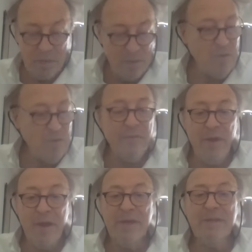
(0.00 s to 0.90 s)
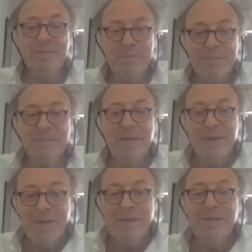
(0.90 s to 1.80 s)
Doing fine.
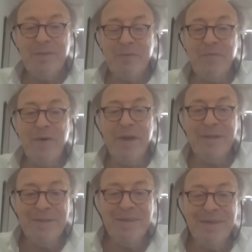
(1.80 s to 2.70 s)
Doing fine.